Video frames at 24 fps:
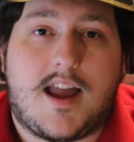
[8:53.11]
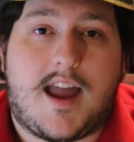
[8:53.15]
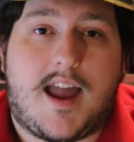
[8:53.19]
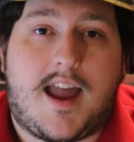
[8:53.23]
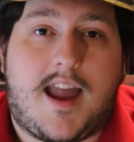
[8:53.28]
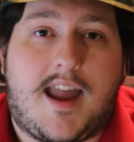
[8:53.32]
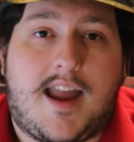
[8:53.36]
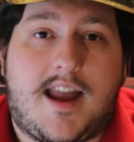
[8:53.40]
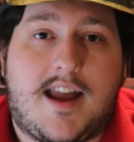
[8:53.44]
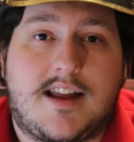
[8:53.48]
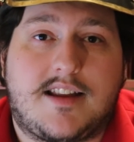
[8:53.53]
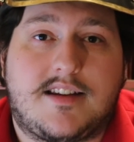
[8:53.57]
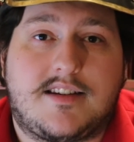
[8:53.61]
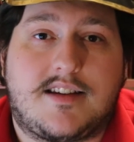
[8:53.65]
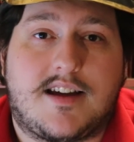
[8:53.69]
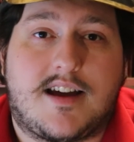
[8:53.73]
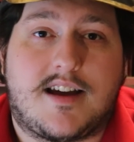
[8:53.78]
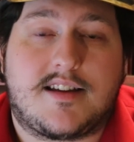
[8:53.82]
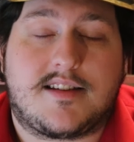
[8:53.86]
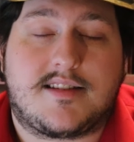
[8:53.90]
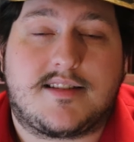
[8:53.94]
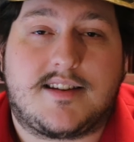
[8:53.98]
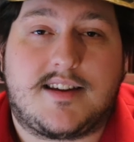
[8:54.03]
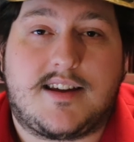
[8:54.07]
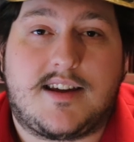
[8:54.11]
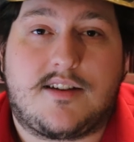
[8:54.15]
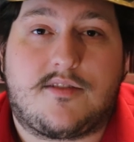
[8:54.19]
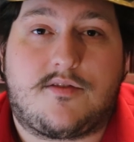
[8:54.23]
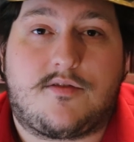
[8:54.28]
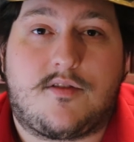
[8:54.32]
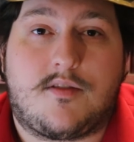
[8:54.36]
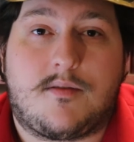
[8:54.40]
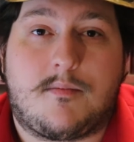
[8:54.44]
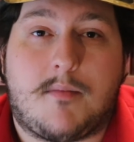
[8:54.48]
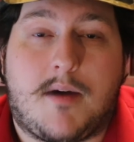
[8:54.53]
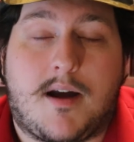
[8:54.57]
and see
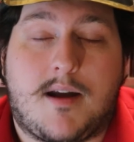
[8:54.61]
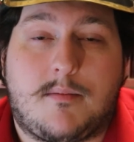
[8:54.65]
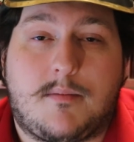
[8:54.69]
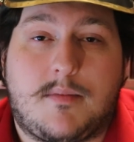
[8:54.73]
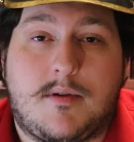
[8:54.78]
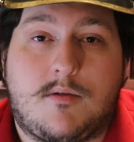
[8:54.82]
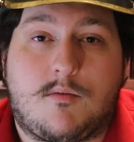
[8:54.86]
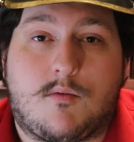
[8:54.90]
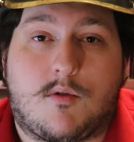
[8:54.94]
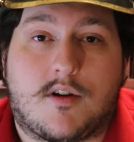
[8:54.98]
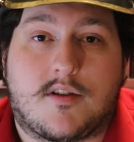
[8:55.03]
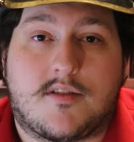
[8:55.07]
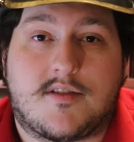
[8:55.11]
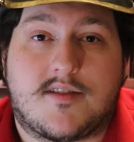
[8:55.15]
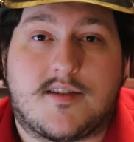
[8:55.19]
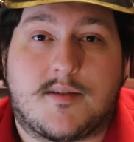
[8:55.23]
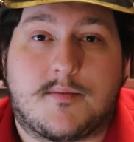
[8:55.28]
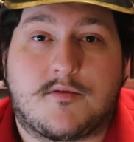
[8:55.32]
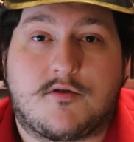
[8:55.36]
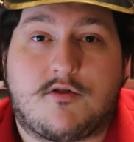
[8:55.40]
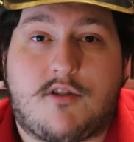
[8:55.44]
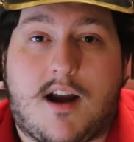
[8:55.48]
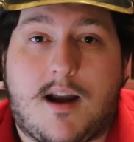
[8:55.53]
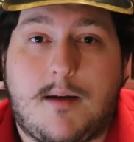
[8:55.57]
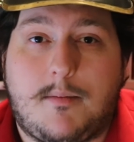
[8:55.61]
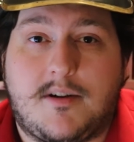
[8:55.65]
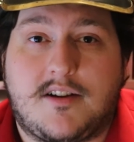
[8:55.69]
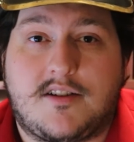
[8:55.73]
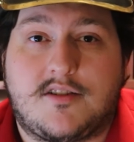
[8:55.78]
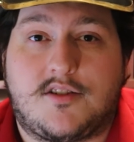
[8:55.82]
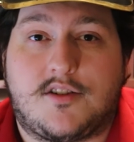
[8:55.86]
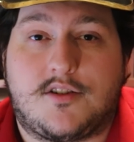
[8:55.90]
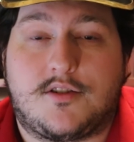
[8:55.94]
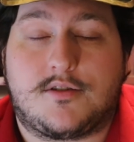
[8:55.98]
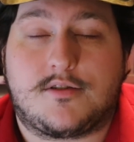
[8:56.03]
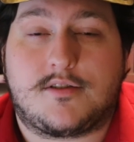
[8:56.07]
if it might be worth subscribing
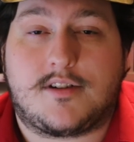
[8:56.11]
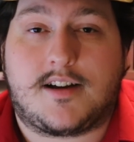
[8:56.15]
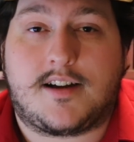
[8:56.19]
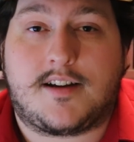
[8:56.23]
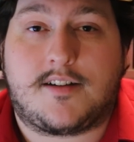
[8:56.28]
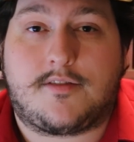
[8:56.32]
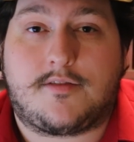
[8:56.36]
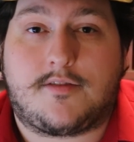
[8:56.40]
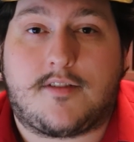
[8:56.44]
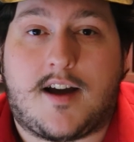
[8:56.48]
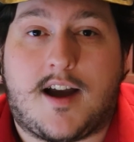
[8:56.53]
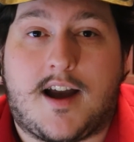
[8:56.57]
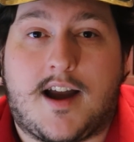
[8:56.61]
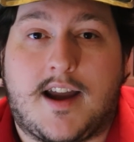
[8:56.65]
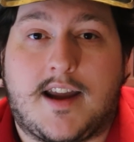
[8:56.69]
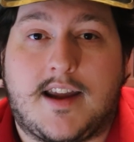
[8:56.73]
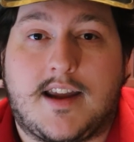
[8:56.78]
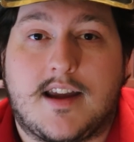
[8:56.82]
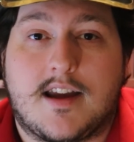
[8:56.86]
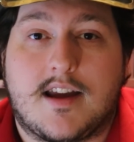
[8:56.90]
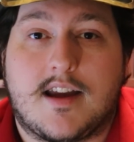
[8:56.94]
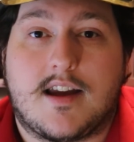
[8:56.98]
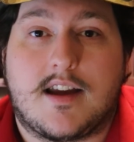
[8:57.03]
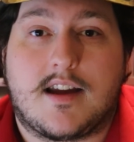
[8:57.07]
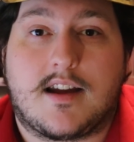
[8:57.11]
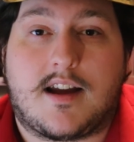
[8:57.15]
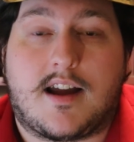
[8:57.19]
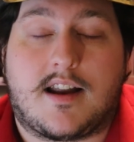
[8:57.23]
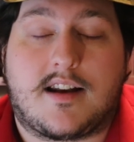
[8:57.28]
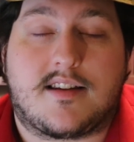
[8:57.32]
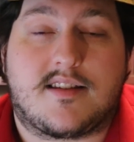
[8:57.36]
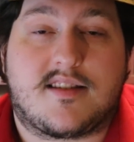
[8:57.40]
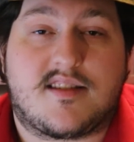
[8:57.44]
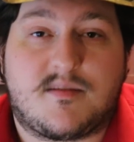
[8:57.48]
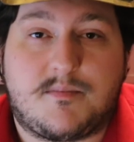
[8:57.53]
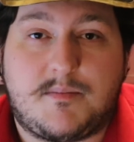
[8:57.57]
to if I
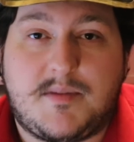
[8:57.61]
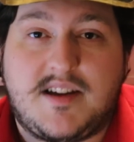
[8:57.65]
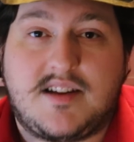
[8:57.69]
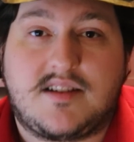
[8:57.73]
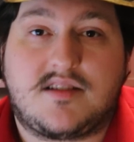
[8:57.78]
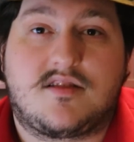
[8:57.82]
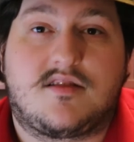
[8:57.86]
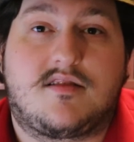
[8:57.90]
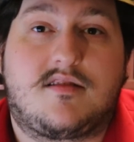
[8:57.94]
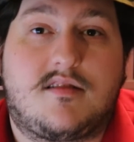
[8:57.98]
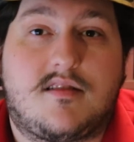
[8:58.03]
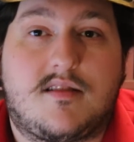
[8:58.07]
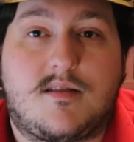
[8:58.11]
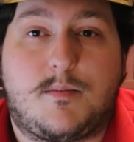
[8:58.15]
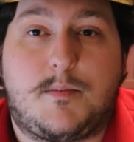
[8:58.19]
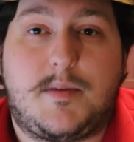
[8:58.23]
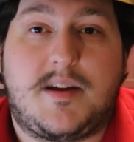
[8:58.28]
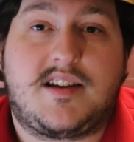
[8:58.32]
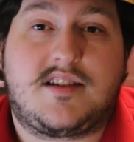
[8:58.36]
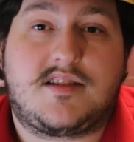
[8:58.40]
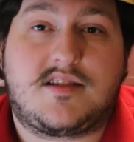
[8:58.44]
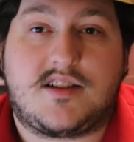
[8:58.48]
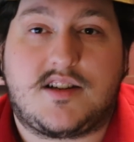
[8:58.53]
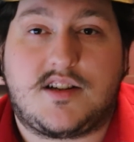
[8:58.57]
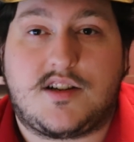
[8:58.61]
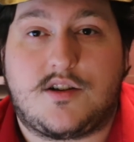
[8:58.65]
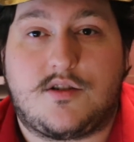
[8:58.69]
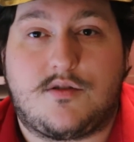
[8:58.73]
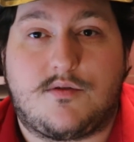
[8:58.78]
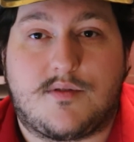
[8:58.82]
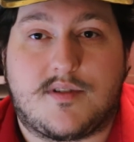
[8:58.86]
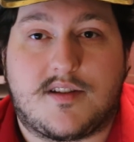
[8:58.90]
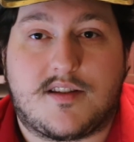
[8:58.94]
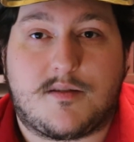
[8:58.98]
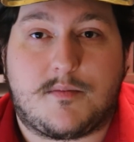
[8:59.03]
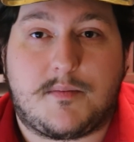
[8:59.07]
kind of speak to
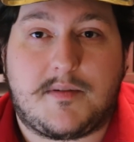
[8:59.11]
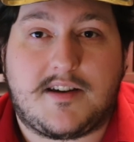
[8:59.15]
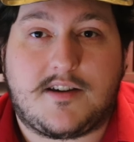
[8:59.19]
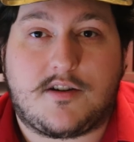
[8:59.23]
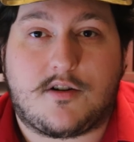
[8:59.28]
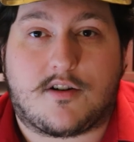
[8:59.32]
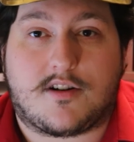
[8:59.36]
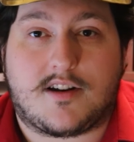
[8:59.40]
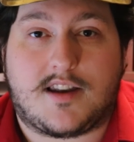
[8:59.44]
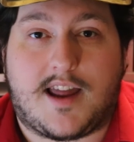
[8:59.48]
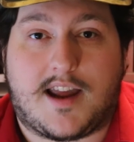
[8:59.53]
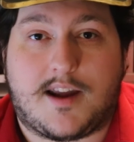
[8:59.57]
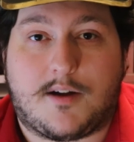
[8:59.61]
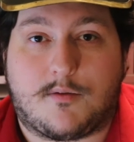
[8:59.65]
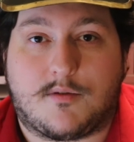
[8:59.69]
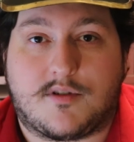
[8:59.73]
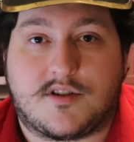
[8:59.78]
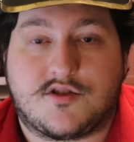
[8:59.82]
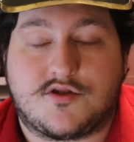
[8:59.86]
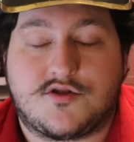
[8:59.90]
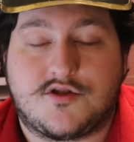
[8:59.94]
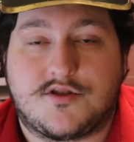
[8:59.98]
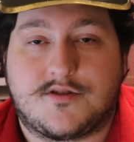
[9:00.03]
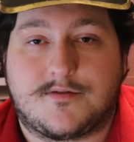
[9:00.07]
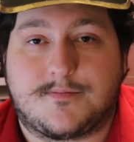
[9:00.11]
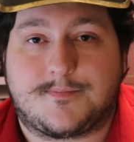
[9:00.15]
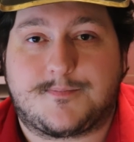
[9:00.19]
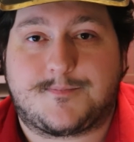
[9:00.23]
you and speak your language.